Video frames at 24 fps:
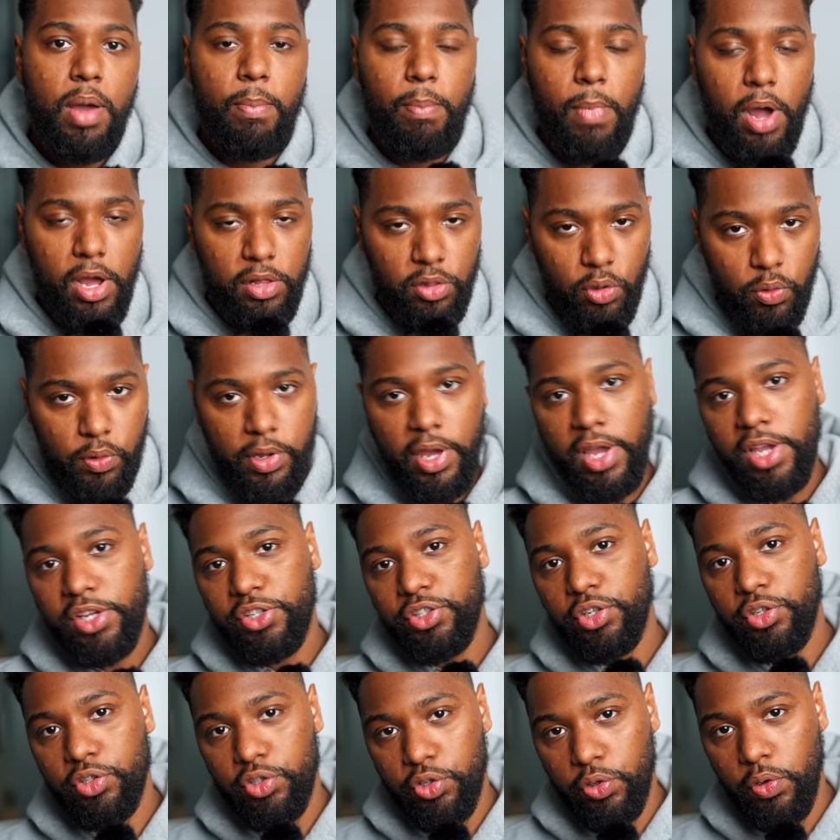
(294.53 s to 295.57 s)
my
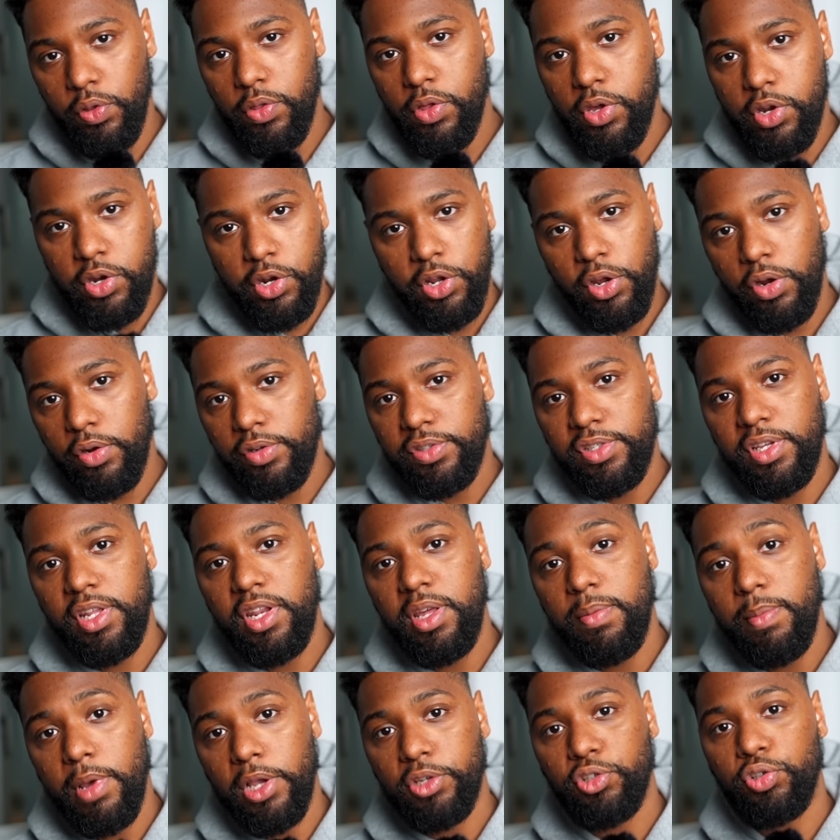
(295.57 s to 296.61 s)
location to the New York
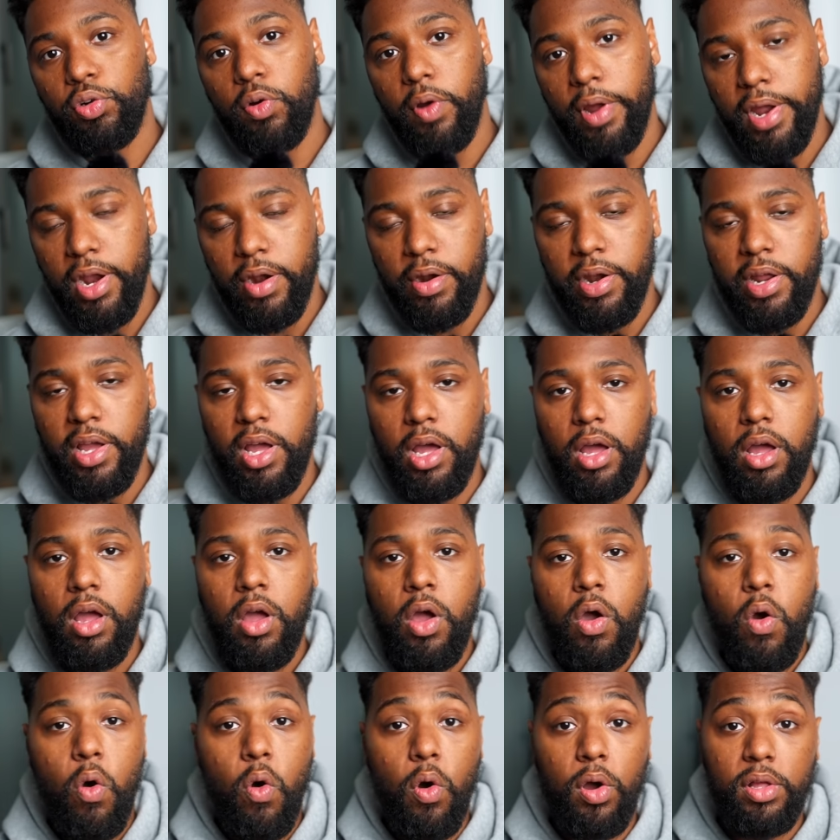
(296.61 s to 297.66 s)
City metro area
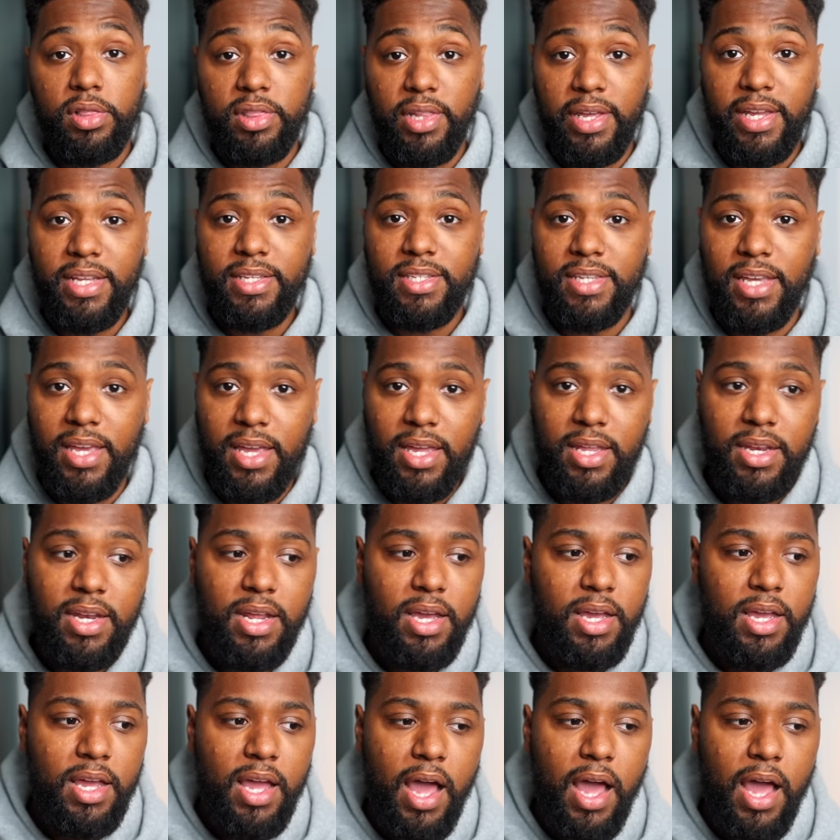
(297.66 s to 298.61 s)
on LinkedIn,